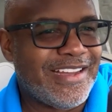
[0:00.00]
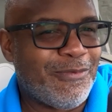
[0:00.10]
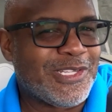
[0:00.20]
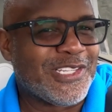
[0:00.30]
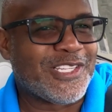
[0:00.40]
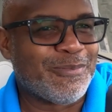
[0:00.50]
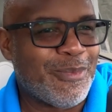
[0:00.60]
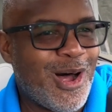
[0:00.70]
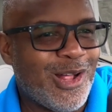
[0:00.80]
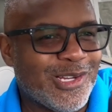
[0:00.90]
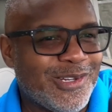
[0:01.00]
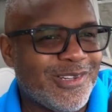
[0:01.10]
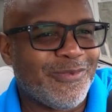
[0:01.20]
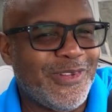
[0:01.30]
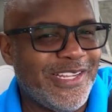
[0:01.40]
which is
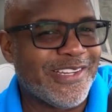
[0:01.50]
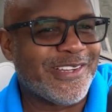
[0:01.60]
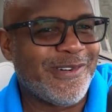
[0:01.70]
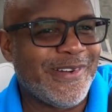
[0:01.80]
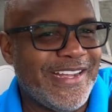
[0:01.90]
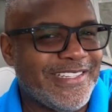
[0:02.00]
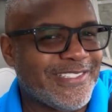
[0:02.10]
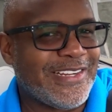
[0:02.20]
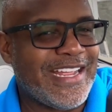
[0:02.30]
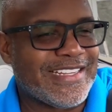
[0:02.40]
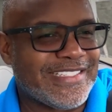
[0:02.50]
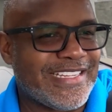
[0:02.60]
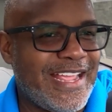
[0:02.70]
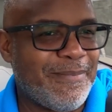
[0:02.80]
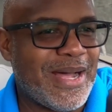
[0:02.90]
smaller vehicle, and it's going to have the
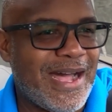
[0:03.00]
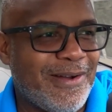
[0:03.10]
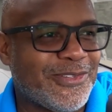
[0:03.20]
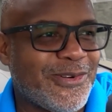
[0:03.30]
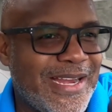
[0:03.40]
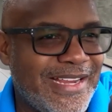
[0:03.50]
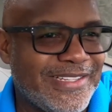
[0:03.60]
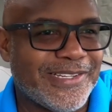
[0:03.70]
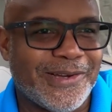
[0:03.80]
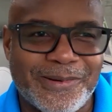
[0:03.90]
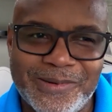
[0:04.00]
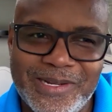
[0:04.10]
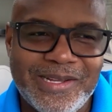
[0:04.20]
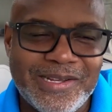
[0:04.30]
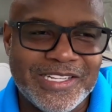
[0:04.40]
same powertrain. So
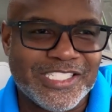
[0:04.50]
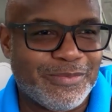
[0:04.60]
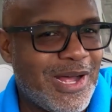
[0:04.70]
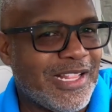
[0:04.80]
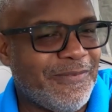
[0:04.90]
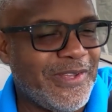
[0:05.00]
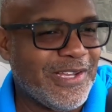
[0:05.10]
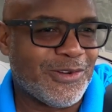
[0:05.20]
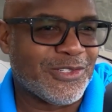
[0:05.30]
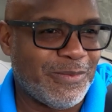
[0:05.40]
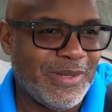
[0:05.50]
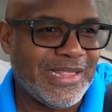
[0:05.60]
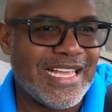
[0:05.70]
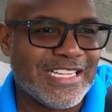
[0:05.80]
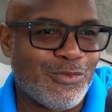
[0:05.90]
smaller vehicle should be
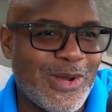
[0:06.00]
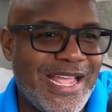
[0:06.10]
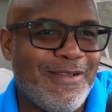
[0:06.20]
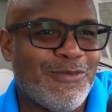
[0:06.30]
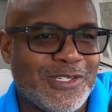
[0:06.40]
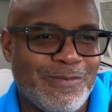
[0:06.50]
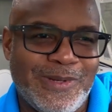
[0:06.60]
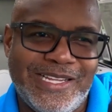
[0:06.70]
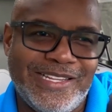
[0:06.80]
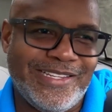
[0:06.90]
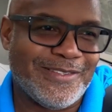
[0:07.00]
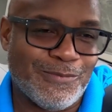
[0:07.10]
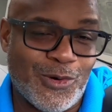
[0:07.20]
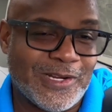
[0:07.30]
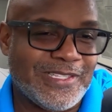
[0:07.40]
less weight, which means
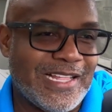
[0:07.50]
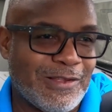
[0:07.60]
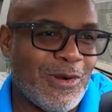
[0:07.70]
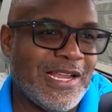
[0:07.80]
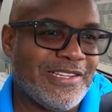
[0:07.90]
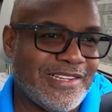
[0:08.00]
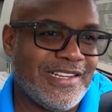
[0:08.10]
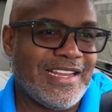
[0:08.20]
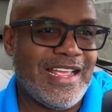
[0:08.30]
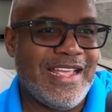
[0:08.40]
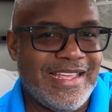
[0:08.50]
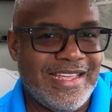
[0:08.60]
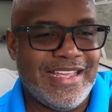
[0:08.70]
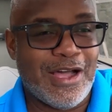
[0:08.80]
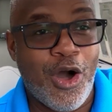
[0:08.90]
more acceleration
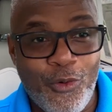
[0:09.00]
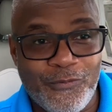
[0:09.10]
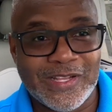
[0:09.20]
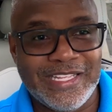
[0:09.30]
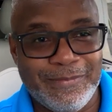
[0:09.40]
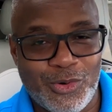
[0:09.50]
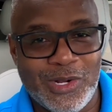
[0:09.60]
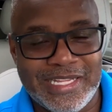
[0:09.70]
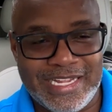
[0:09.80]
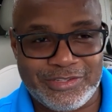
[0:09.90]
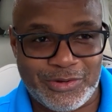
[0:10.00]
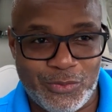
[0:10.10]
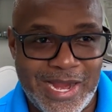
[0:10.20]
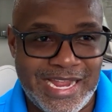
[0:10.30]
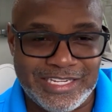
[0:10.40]
and hopefully more electric
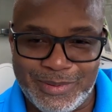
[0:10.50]
range,